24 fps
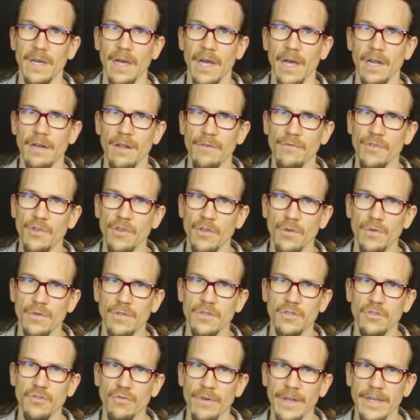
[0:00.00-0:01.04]
And if you
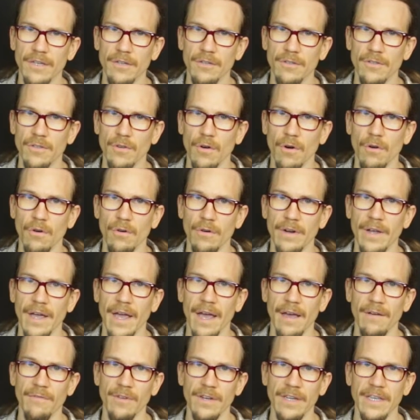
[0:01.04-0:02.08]
use triggers or
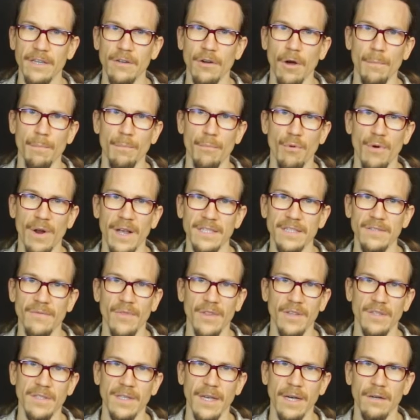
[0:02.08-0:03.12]
heavily compress
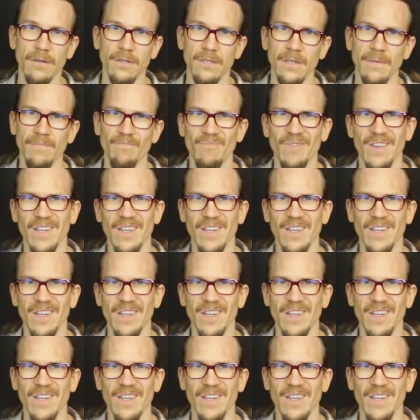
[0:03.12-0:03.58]
the sound,